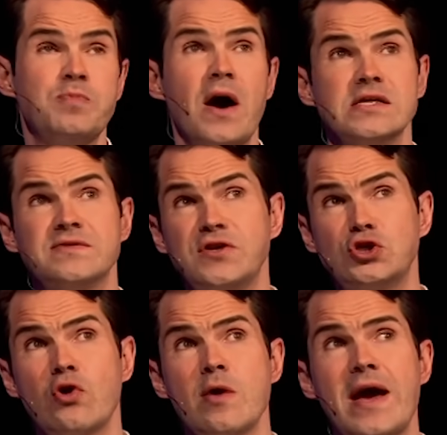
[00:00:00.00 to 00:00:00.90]
Spice,
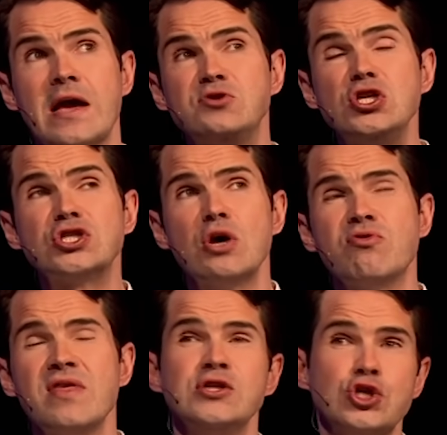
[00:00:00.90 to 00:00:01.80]
Victoria Beckham. She's so
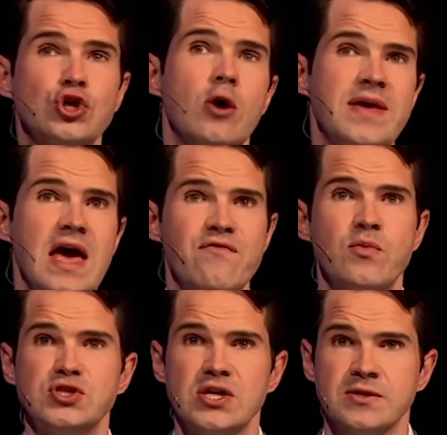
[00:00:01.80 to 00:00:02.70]
thin, she's got to be careful
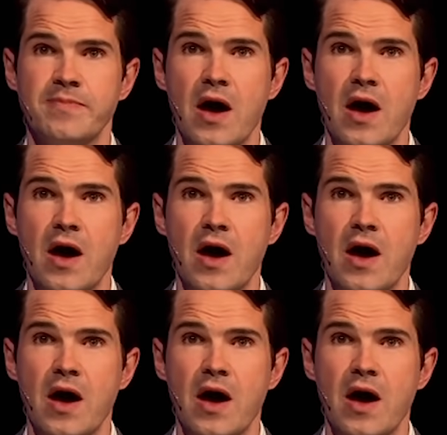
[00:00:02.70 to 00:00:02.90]
when she has a